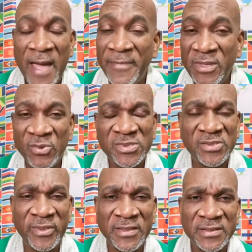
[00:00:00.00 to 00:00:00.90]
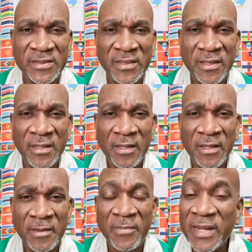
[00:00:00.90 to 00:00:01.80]
I'm used to it.
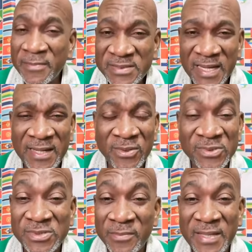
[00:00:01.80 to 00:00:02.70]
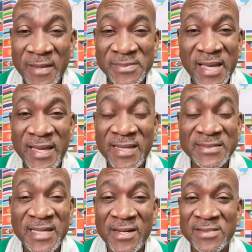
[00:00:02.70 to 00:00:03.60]
But I'm telling you, sometimes I
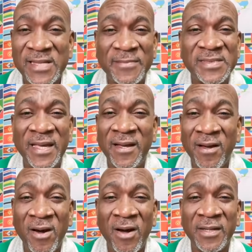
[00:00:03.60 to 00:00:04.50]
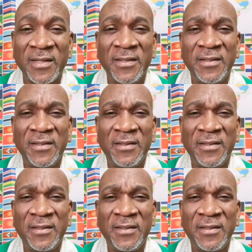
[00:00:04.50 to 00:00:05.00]
get jealous. I'm saying, God,